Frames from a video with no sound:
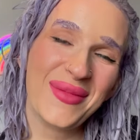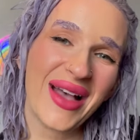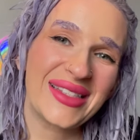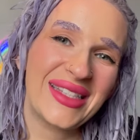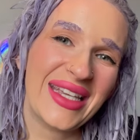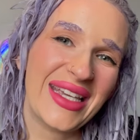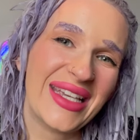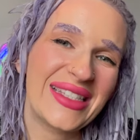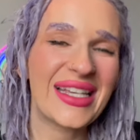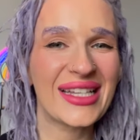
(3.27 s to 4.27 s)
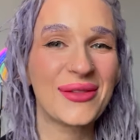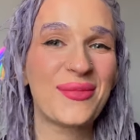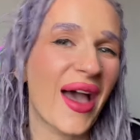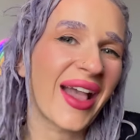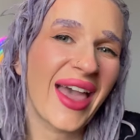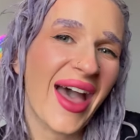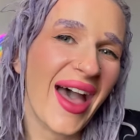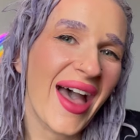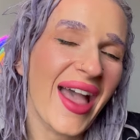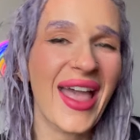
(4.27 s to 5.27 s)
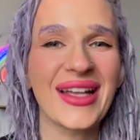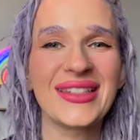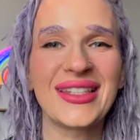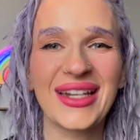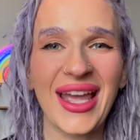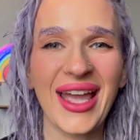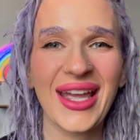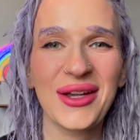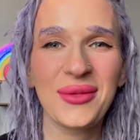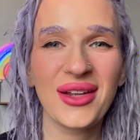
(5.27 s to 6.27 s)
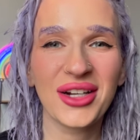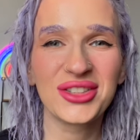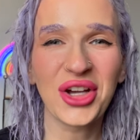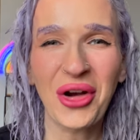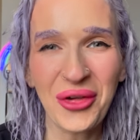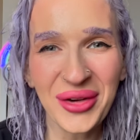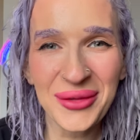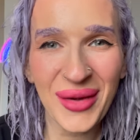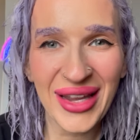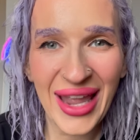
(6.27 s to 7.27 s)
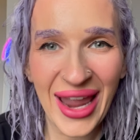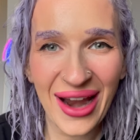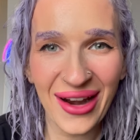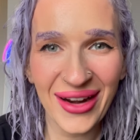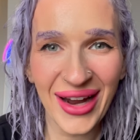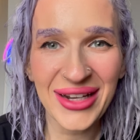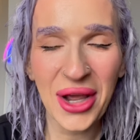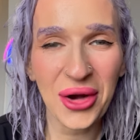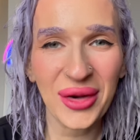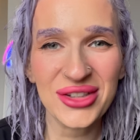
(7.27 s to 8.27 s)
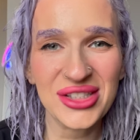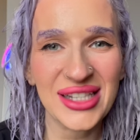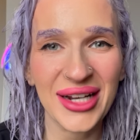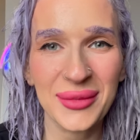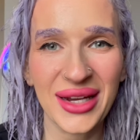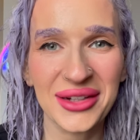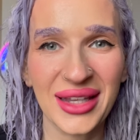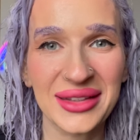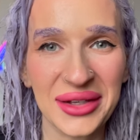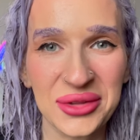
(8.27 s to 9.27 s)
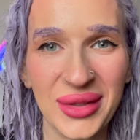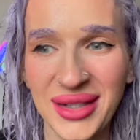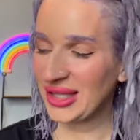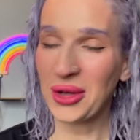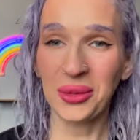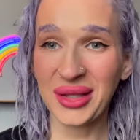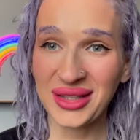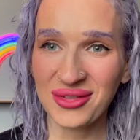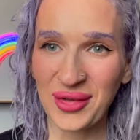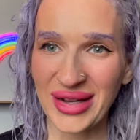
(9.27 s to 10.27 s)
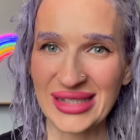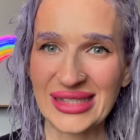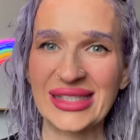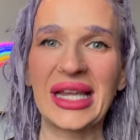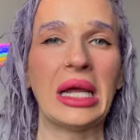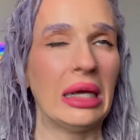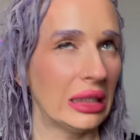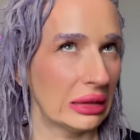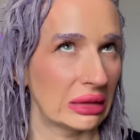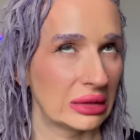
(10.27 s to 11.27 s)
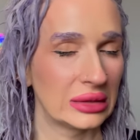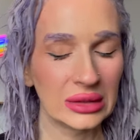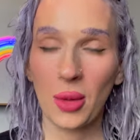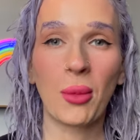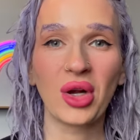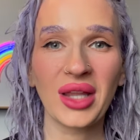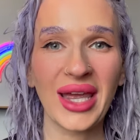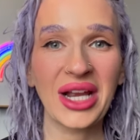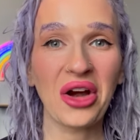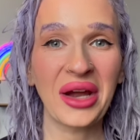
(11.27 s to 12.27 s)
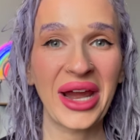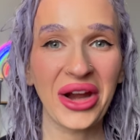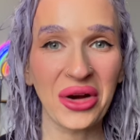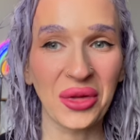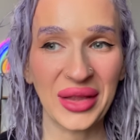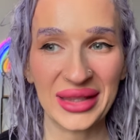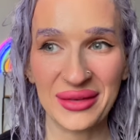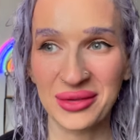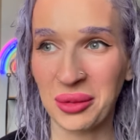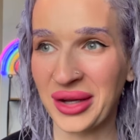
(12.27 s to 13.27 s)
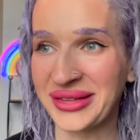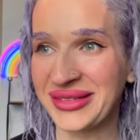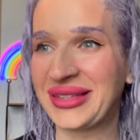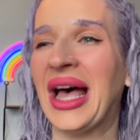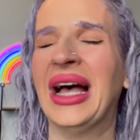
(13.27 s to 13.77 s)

besties, it's Becca, and today we are toning my hair. I know, I just dyed my hair like last week. You only live once. More like our hair only lives once.